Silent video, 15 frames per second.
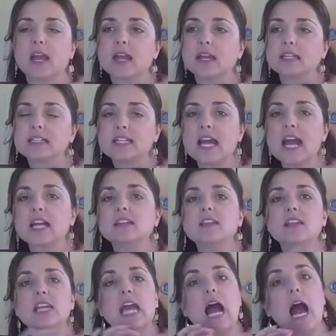exactly
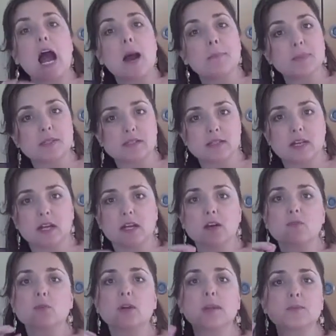the opposite
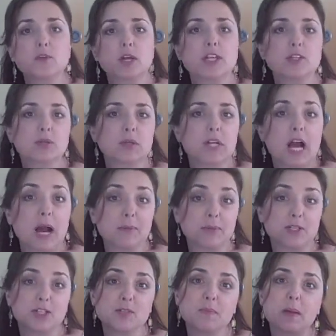of what I'm trying to
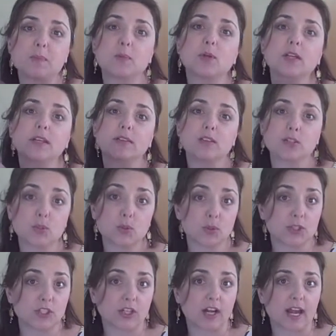accomplish by putting this tool
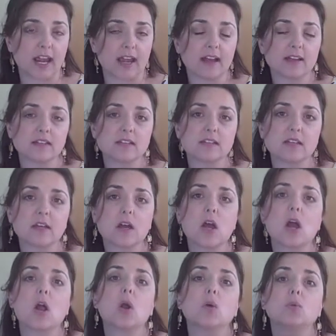in your hands.
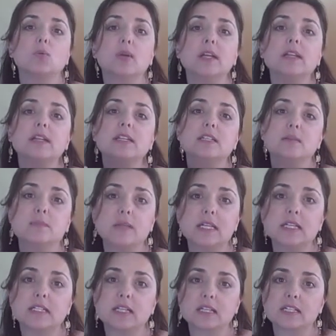Really, to
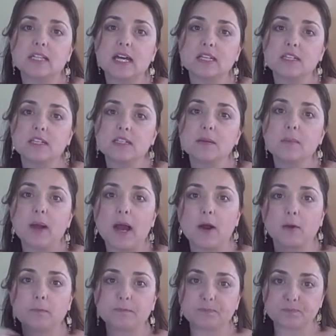me, success is
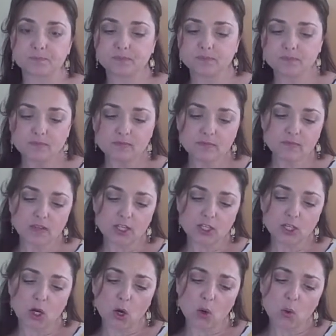about,
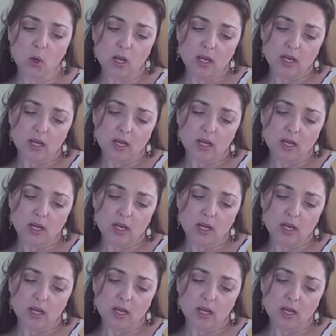you know,